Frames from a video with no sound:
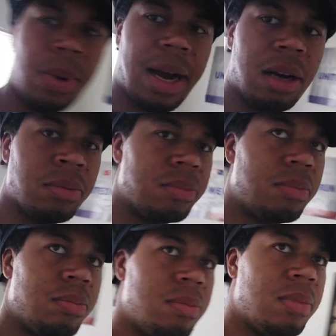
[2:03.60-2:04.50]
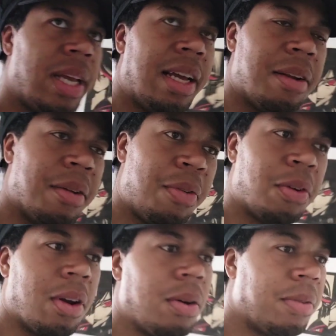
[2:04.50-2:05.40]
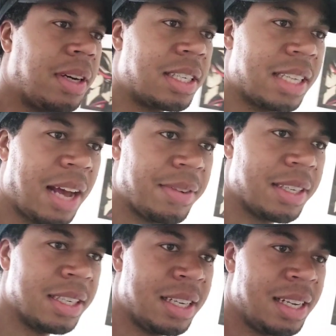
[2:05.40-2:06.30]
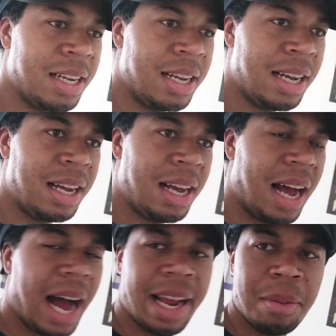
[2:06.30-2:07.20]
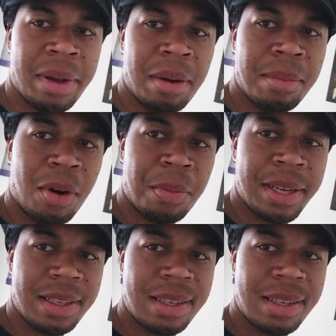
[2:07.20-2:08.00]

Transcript: Wow. Did Foucault really just have a I am him moment?